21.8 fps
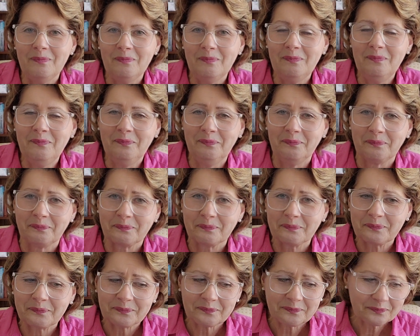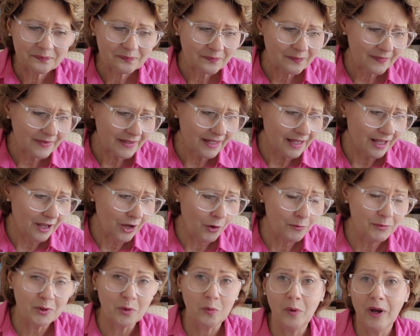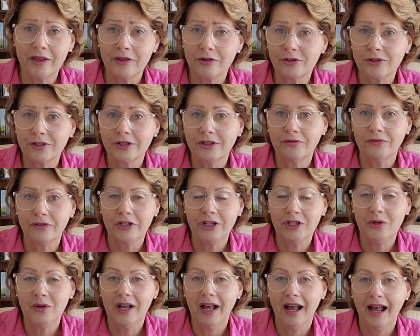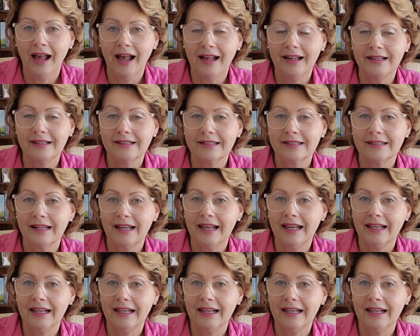I hope the weather's good for you guys.